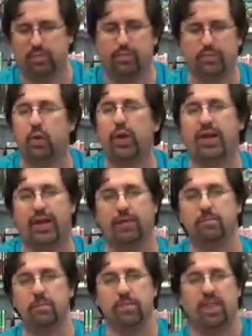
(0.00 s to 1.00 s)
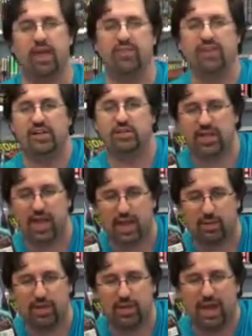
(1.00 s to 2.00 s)
tweeting Avengers
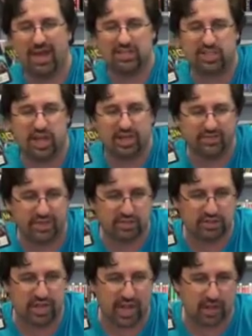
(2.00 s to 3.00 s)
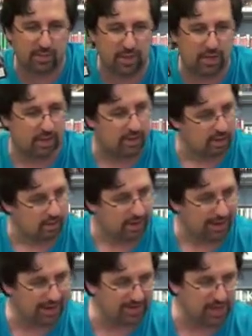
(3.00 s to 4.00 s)
Academy. Hashtag Avengers Academy.
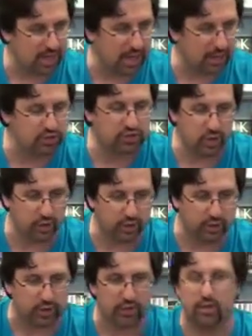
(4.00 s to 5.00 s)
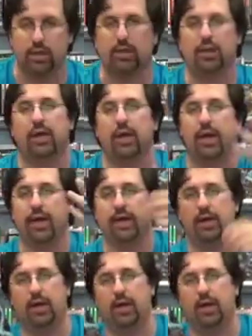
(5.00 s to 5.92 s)
Hashtag so good. And